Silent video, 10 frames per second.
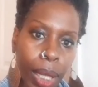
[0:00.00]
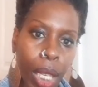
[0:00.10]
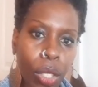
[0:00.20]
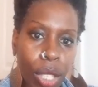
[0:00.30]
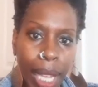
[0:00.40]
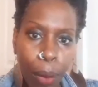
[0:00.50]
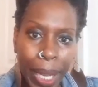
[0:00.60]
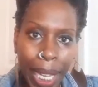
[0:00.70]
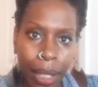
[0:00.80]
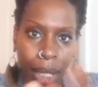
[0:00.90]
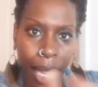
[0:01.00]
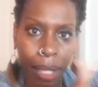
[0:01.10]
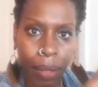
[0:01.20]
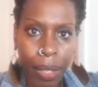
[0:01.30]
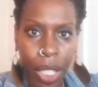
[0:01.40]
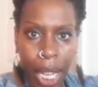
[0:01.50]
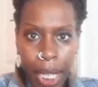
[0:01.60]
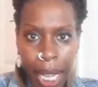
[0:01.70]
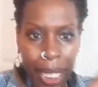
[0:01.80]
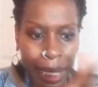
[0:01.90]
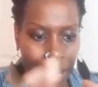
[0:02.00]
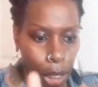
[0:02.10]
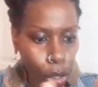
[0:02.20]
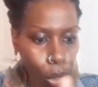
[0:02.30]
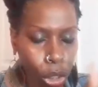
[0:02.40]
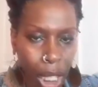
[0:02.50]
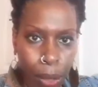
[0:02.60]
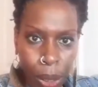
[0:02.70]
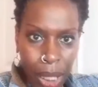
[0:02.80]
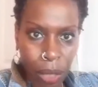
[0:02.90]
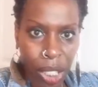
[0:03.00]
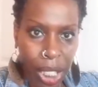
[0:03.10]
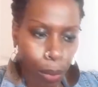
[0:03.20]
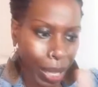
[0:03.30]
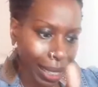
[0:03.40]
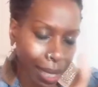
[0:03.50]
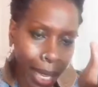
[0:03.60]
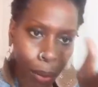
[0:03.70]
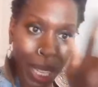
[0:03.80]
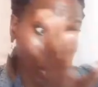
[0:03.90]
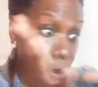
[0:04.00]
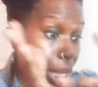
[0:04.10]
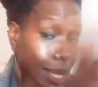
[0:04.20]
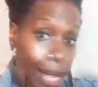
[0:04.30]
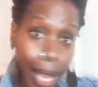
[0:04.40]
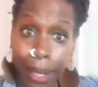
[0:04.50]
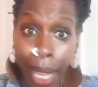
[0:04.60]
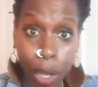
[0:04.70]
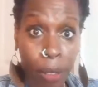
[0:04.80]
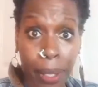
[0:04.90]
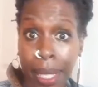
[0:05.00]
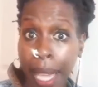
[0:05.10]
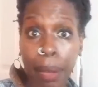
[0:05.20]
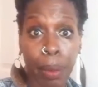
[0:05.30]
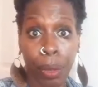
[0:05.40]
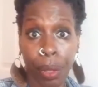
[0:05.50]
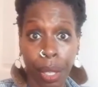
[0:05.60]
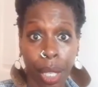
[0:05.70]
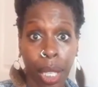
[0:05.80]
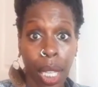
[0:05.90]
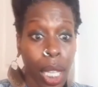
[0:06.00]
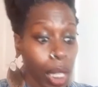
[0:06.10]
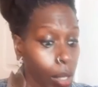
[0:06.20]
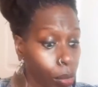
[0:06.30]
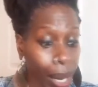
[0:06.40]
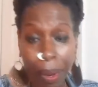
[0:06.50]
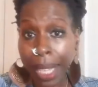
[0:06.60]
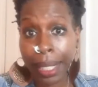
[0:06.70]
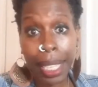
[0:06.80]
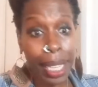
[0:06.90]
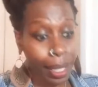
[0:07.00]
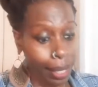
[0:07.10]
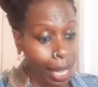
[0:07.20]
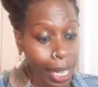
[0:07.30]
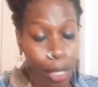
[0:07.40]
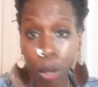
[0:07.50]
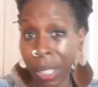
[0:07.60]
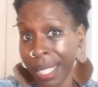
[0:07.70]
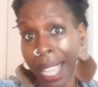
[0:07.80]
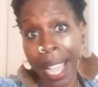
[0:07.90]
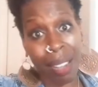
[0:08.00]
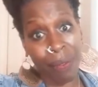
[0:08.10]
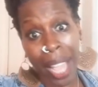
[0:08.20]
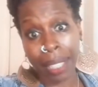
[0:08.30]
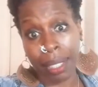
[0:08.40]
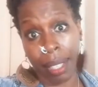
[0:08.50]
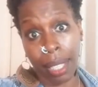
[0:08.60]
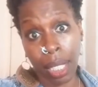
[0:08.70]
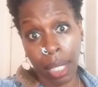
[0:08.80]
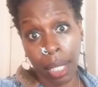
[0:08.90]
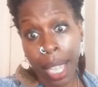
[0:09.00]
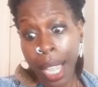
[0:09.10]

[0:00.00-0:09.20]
So now we got to take the vagina, anything associated with the vagina, we got to really take that off the table. Because right there, that ain't no deciding factor or nothing.